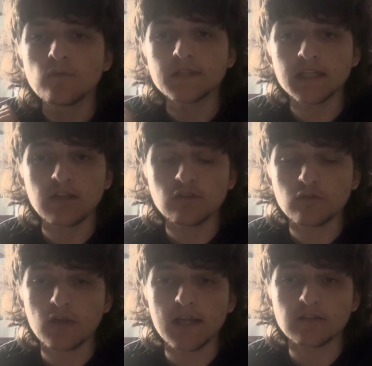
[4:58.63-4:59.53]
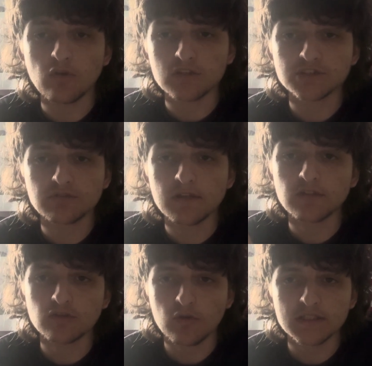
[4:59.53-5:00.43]
we see Doctor
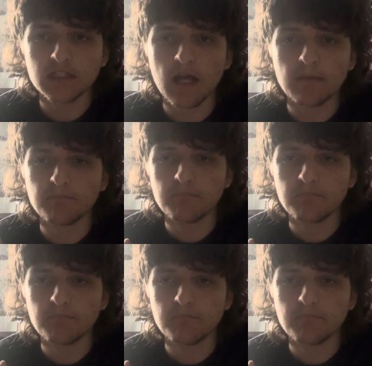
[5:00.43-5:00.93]
Strange, Tony Stark,